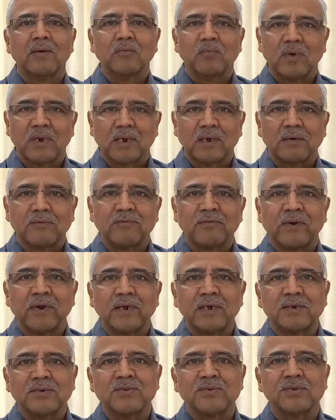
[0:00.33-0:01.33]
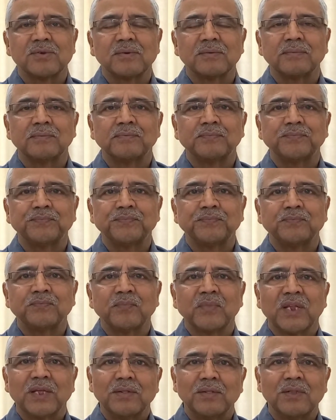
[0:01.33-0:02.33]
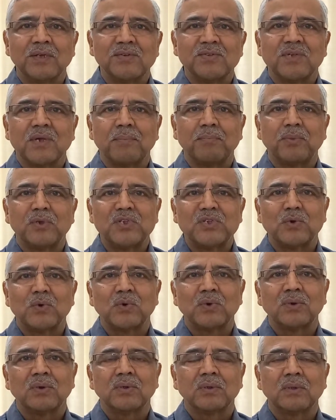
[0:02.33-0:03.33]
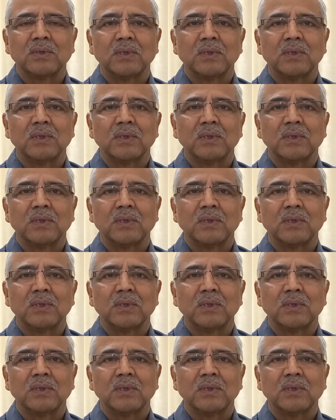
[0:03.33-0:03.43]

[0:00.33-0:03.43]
Welcome friends. In this episode,